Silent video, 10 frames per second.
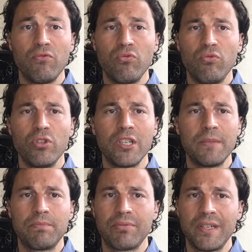really
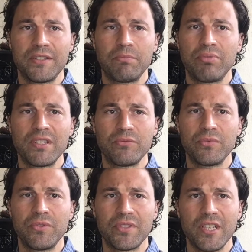present with
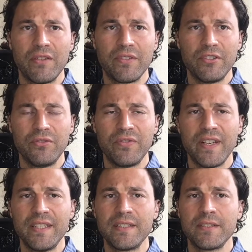yourself, and you
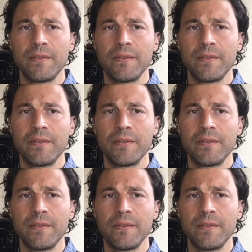face